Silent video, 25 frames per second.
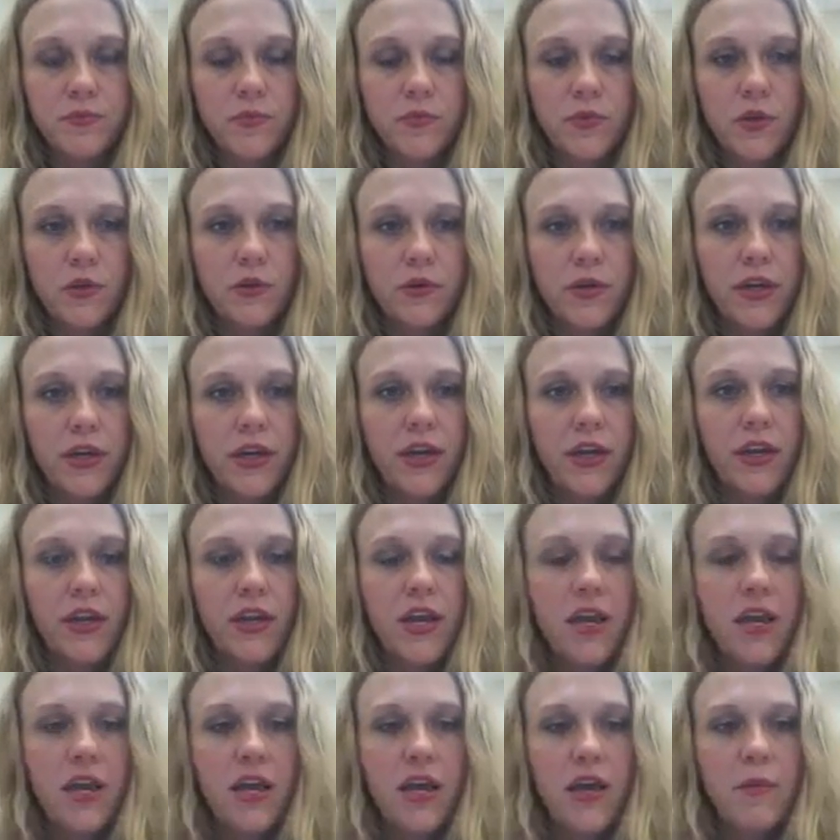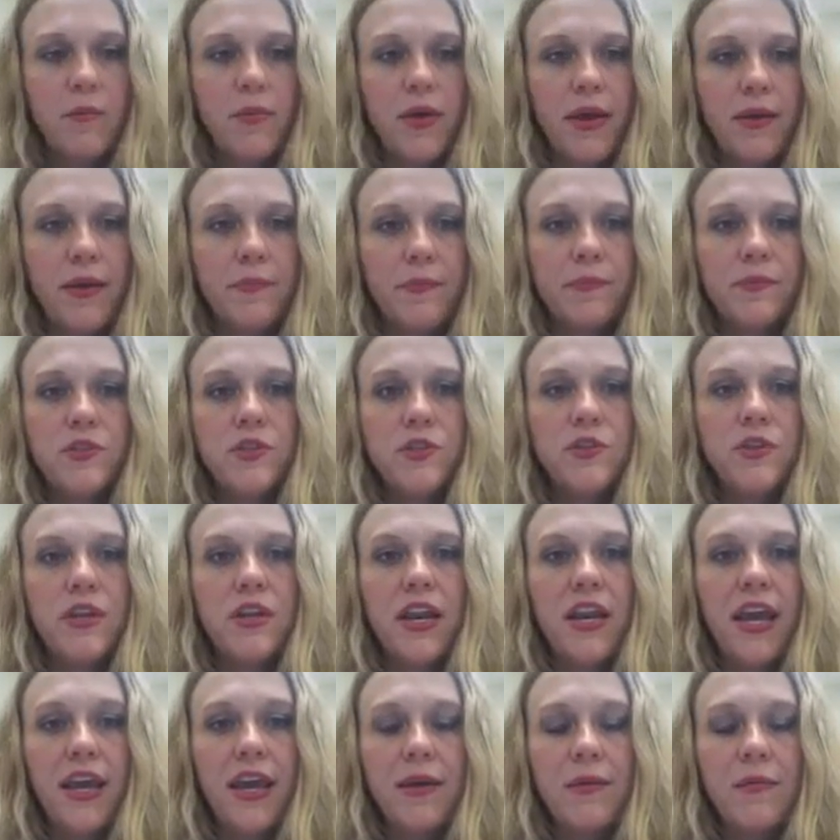All right, but to
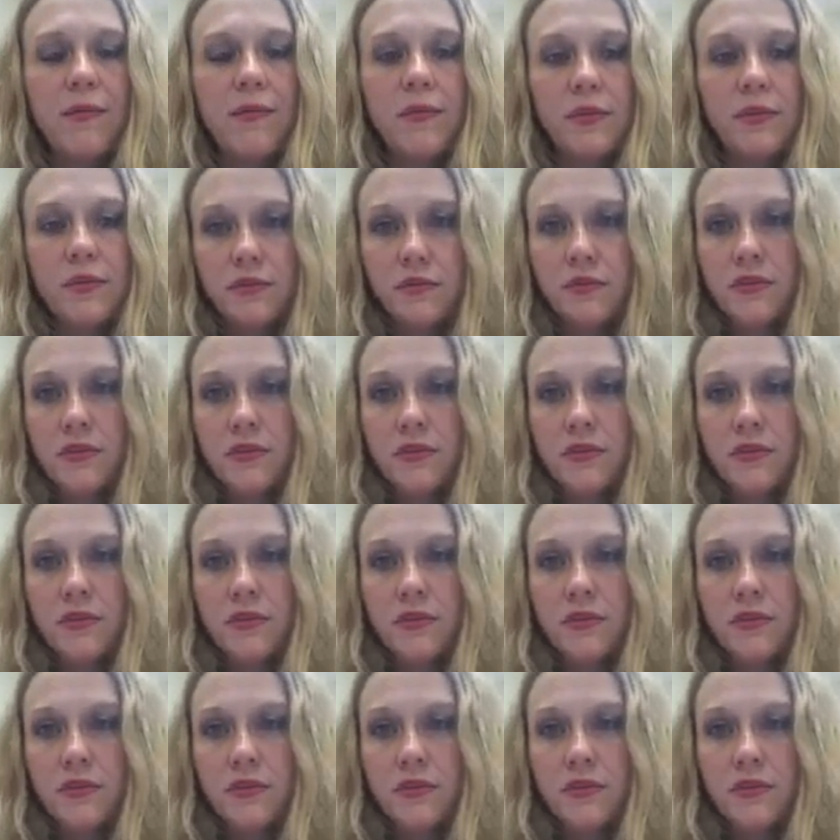name